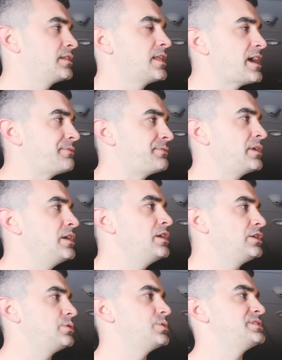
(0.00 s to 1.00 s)
left,
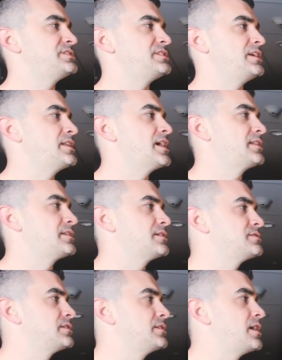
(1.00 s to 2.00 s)
you would see that
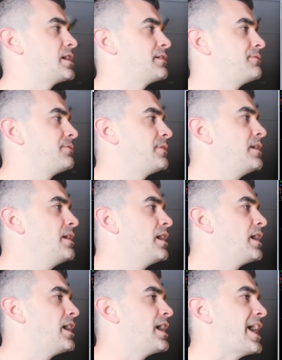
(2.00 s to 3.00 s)
there's a lot of
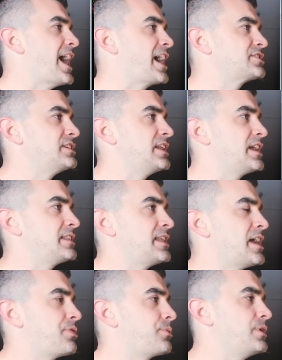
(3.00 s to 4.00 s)
action at
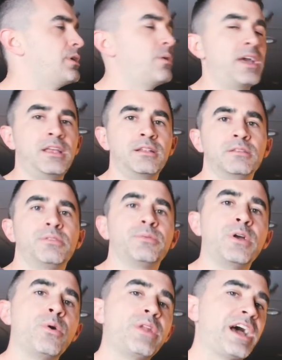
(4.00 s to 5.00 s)
that 308,
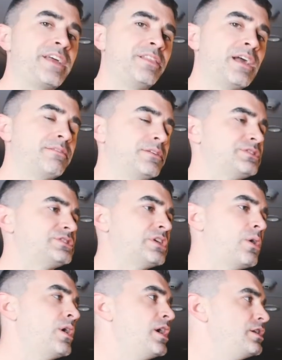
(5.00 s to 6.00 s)
309 level.
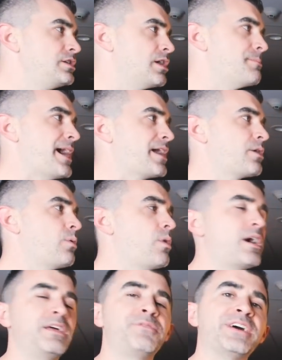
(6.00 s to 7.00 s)
So no matter
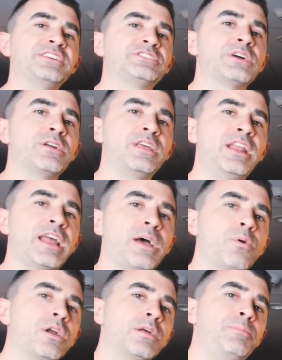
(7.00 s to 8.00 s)
what, if I start in, I
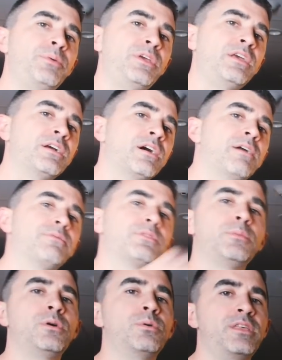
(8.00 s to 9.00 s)
want to be
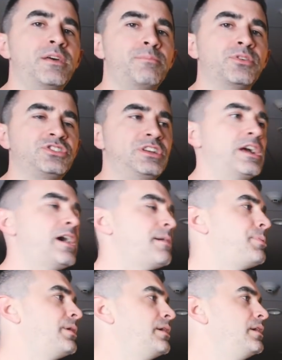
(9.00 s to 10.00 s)
comfortable with it pushing
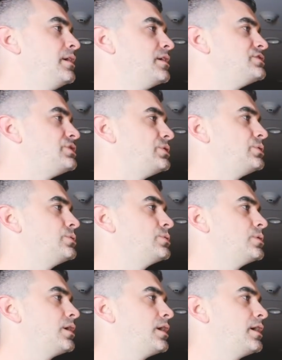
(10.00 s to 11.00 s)
up
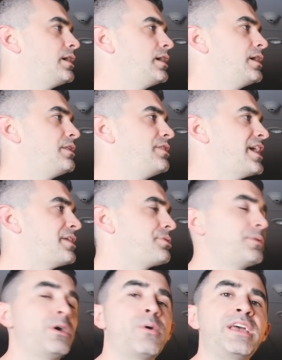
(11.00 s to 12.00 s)
to that
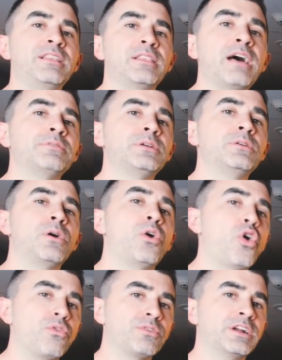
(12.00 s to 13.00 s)
308 level,
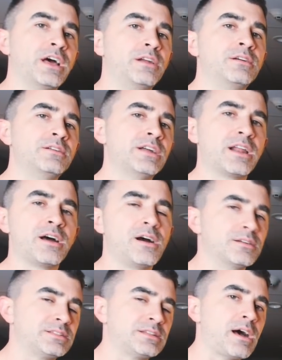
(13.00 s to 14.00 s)
over and under, not a
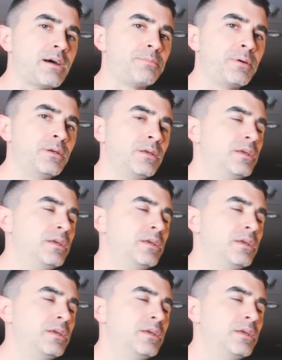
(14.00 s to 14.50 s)
hard stop,